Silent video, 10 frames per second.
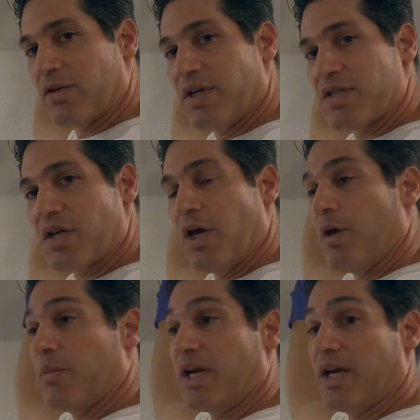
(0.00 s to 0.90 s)
degrees,
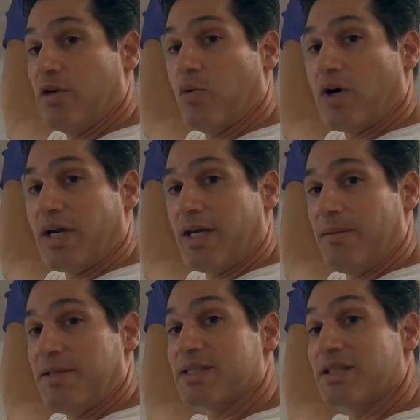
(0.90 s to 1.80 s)
but again, you want to
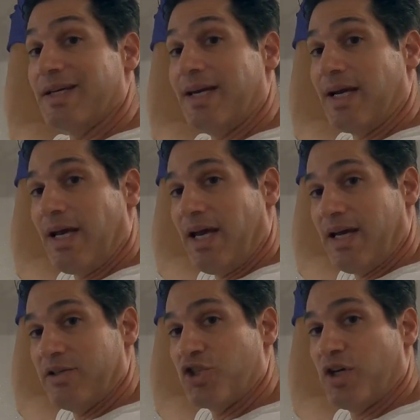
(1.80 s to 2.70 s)
keep this leading
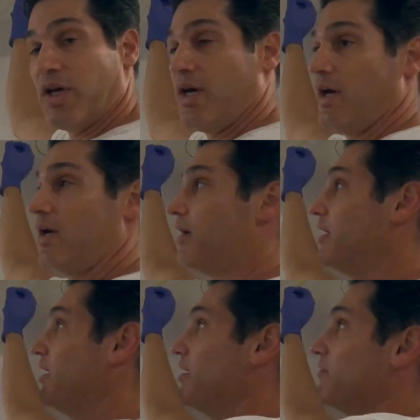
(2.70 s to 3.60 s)
edge
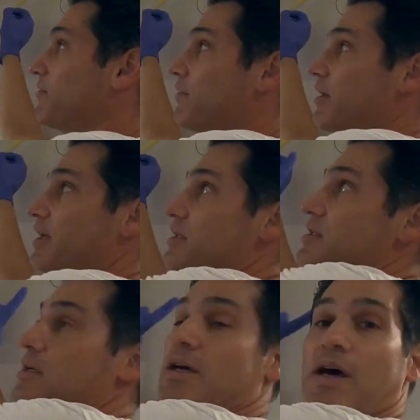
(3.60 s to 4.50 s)
in front
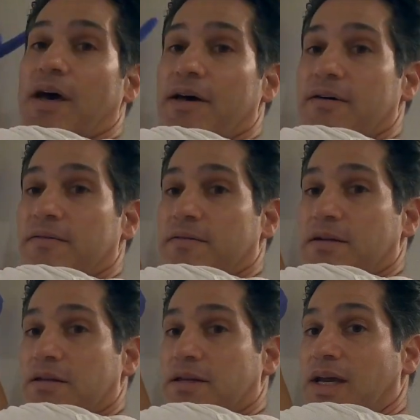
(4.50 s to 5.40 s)
of
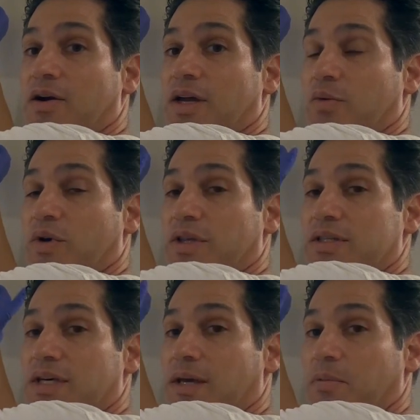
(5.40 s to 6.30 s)
the area where the
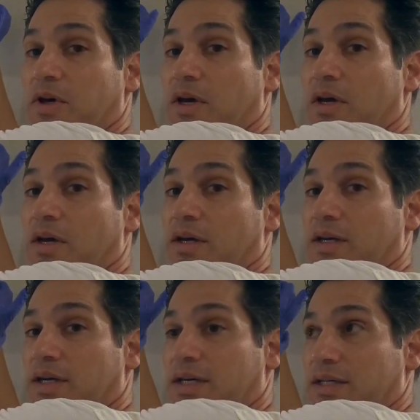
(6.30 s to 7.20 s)
tape
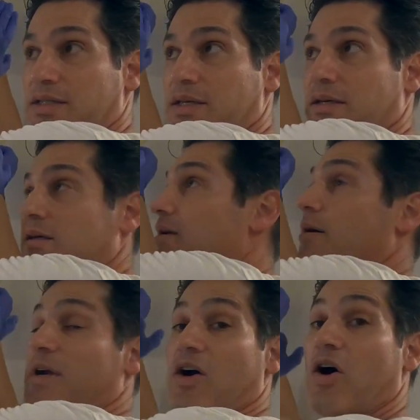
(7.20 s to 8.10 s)
is
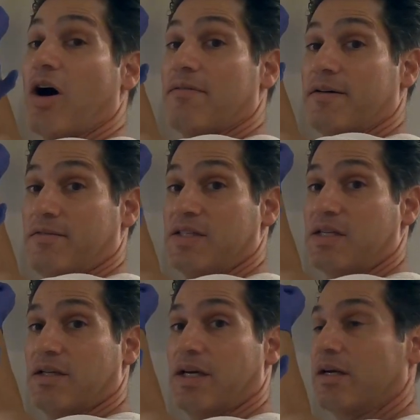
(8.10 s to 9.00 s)
coming off of the
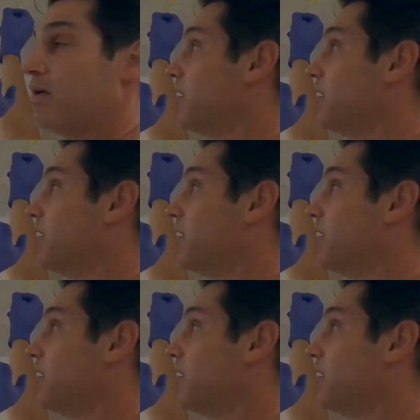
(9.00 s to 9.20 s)
ceiling.